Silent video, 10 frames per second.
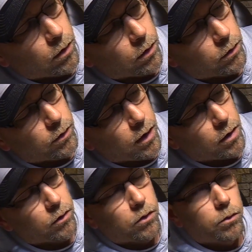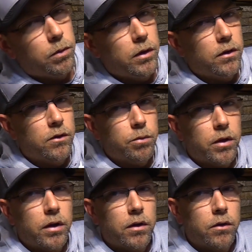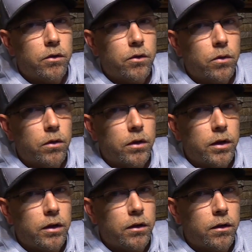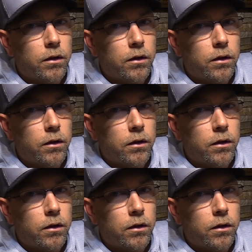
our sounds will be displayed here shortly